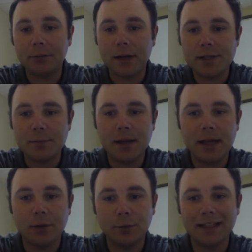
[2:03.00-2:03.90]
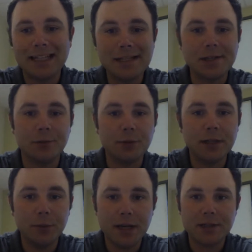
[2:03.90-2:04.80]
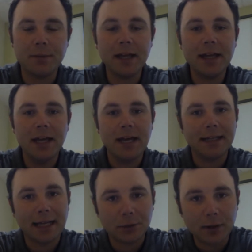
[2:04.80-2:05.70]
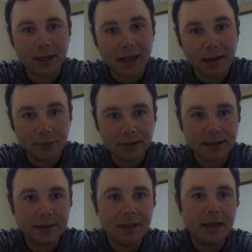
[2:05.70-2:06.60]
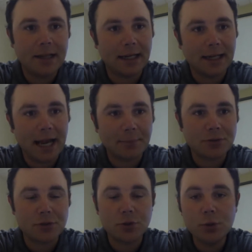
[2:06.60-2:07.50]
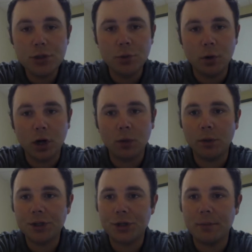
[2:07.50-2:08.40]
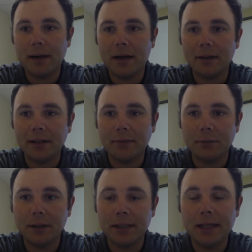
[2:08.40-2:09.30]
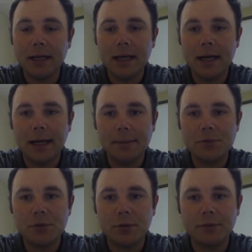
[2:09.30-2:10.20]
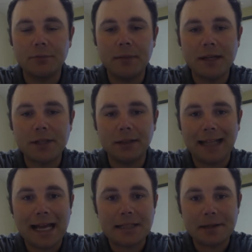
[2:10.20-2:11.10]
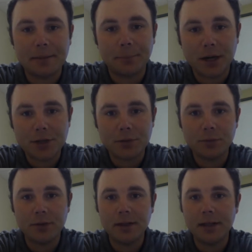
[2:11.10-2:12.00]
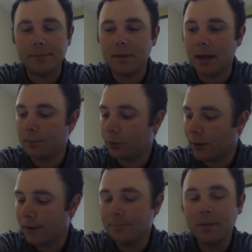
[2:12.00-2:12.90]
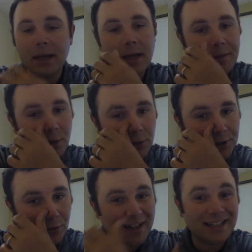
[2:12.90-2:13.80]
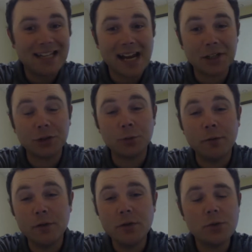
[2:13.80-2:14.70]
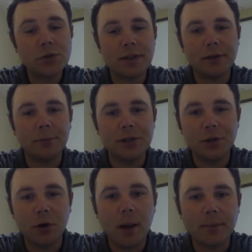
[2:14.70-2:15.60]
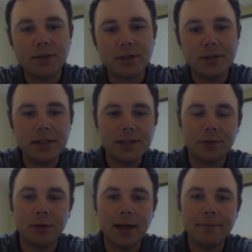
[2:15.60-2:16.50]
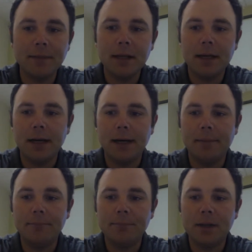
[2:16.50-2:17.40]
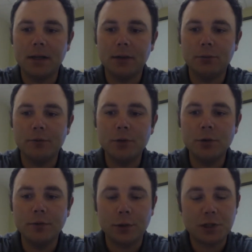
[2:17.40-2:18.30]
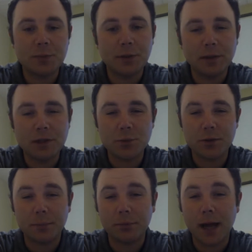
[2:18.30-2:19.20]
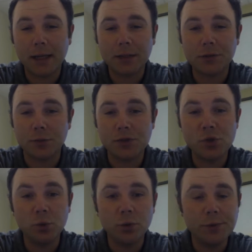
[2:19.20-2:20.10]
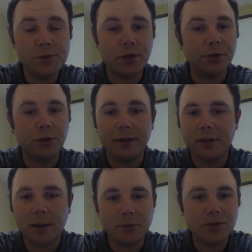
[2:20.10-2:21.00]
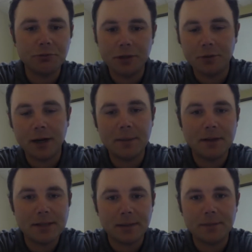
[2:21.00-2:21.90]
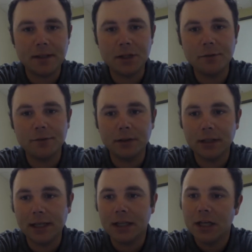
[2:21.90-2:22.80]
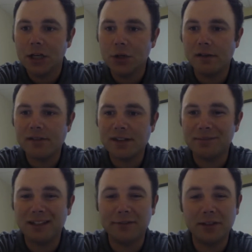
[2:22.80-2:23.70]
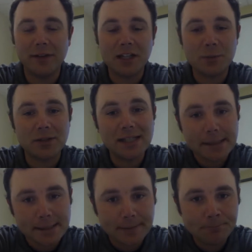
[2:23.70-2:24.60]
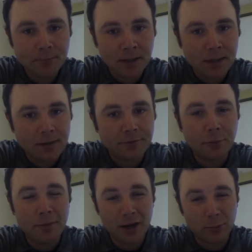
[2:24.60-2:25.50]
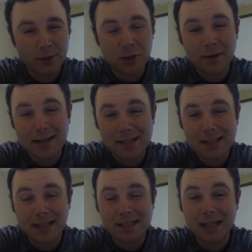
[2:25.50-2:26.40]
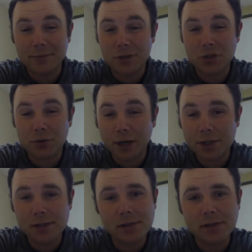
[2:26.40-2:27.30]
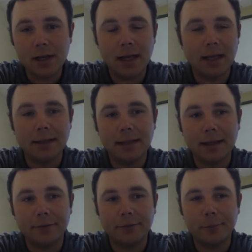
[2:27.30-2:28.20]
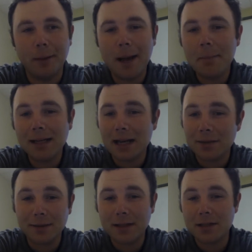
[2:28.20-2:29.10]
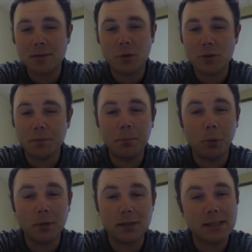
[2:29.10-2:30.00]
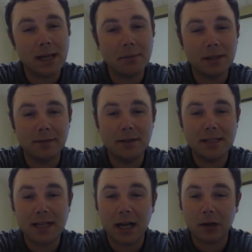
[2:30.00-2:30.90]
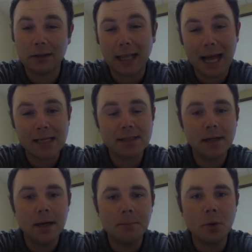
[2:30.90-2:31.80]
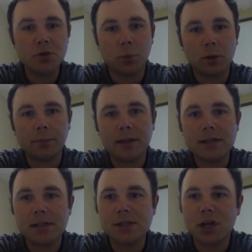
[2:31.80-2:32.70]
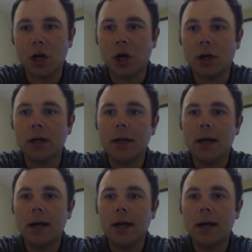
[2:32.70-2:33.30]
resume and a really easy-to-read resume, and how to write a cover letter that captures who you are, what you're about, and really sort of makes a lasting impression with the employer. Then we're going to write a technical review, so that'll be your opportunity to write a review of your experience with a product or a tool. So you'll have an opportunity to write about something that you feel like you have some level of expertise in. From there, we're going to write a set of instructions, and for my money, I think that's the most important assignment in the entire class. Most workplaces are